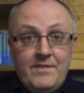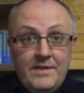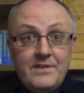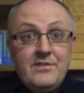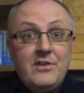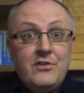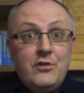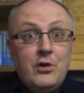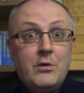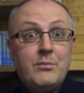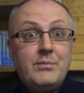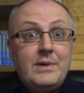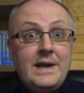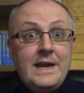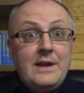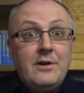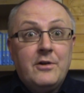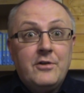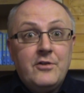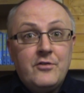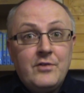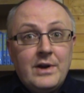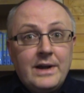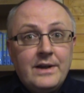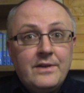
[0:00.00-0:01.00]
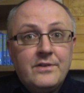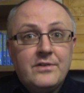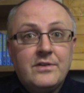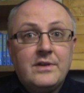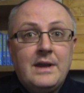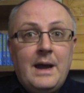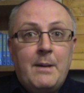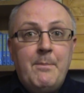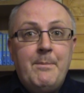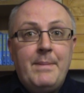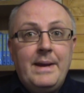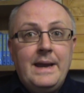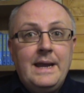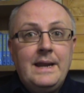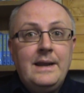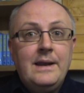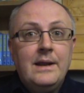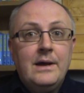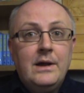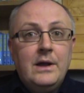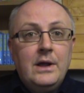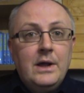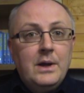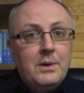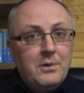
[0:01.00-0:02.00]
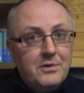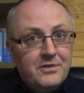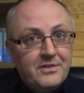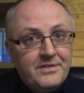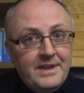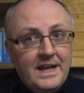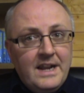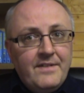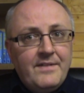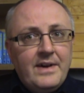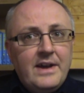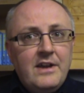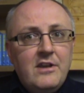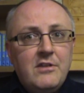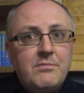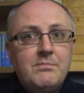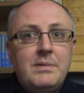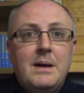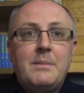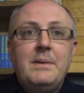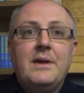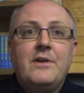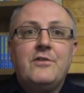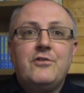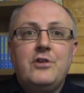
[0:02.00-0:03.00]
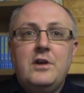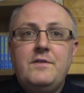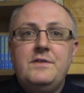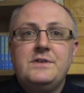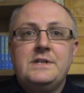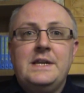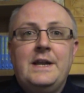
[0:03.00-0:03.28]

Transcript: This Is Your Brain on Drugs campaign was a televised public service